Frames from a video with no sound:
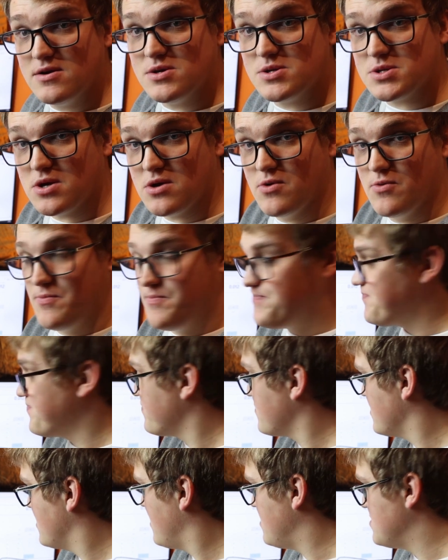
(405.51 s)
So
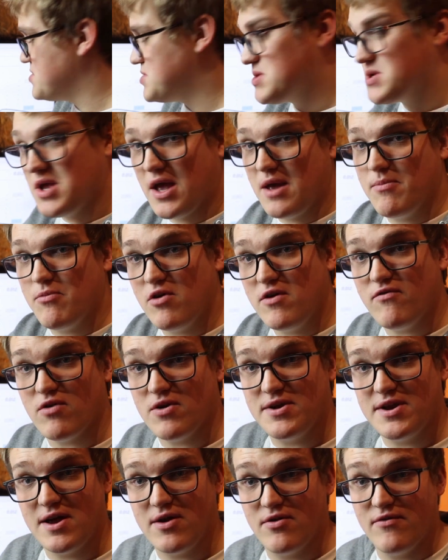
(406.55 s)
that was just a brief
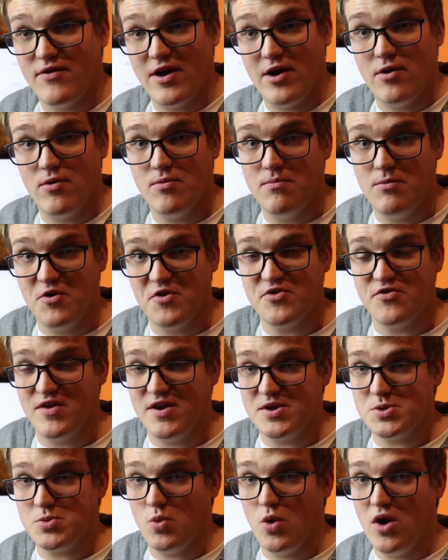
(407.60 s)
rundown of how
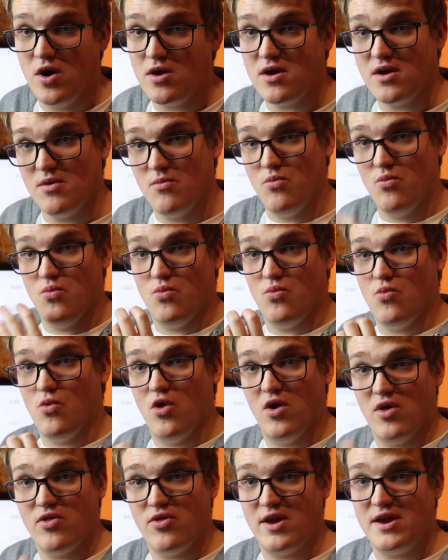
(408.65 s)
Mosfets work and
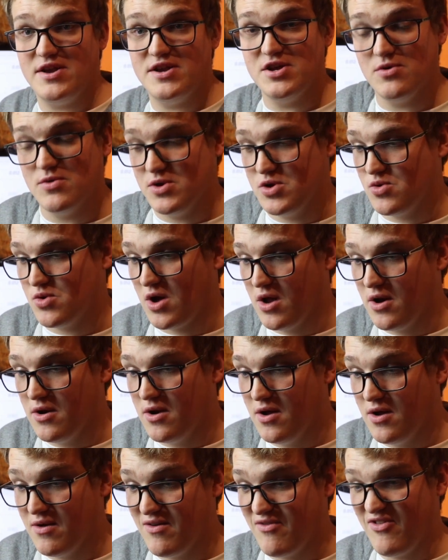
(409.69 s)
what they do in your
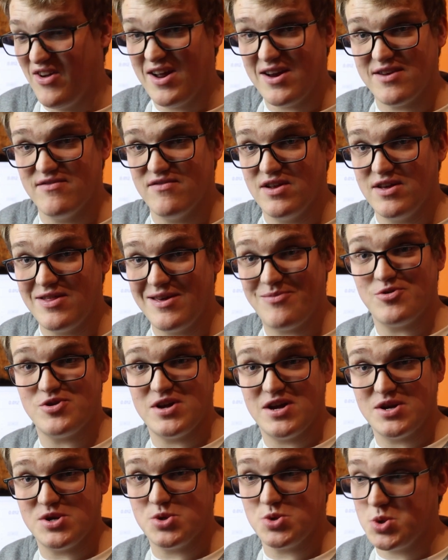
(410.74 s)
gun. Effectively, they
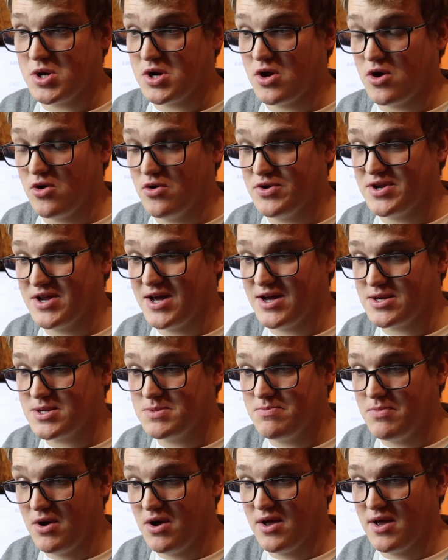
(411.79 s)
protect your trigger contacts
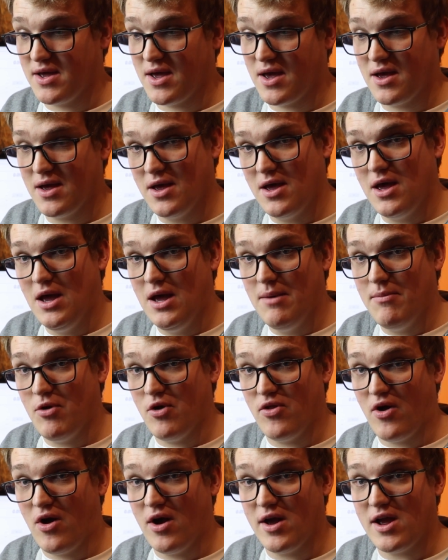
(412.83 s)
by
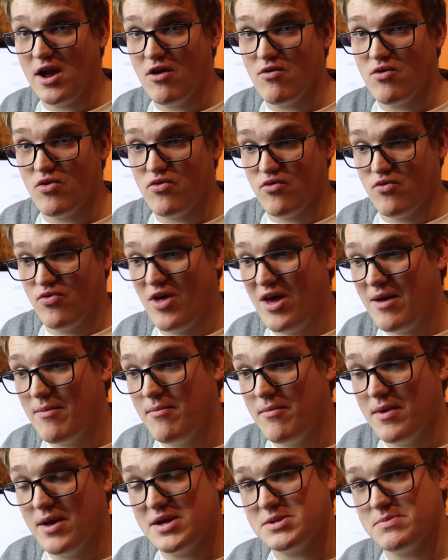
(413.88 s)
putting the high current through
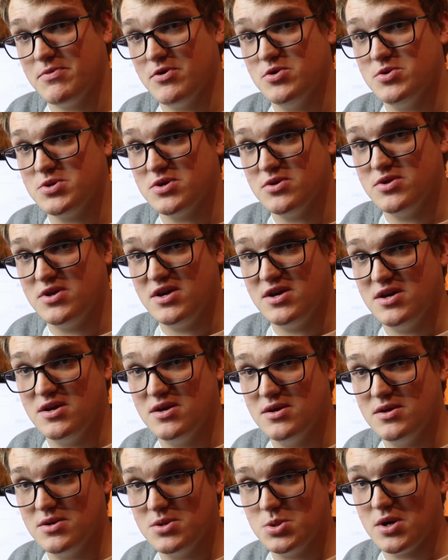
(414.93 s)
them as opposed to the
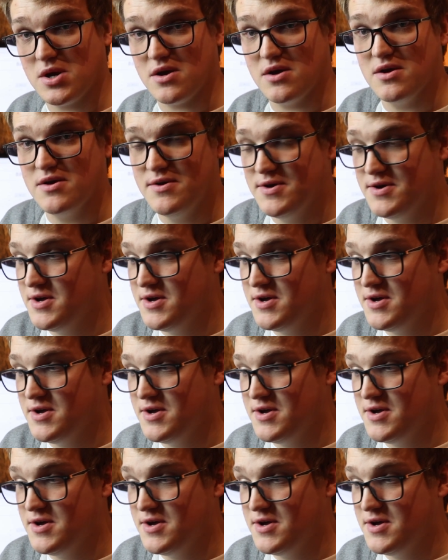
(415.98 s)
trigger.